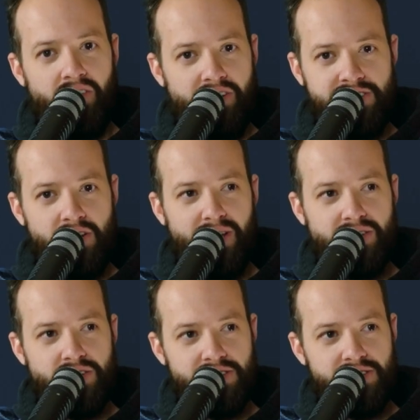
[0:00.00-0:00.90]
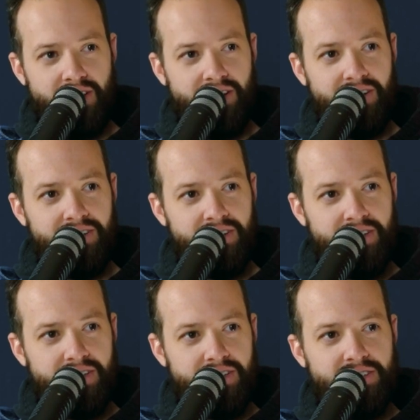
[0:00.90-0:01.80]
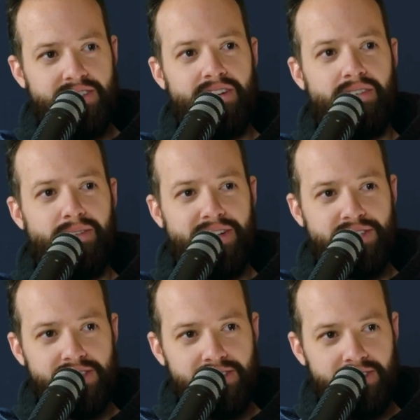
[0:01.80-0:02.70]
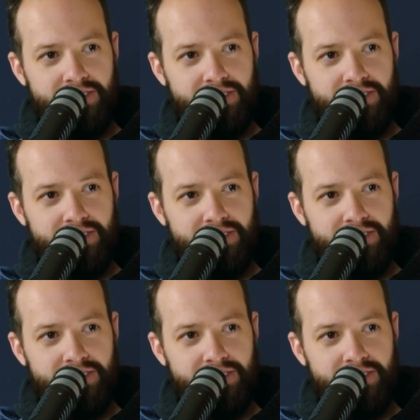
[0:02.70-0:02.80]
there's no edges here. 0 edges.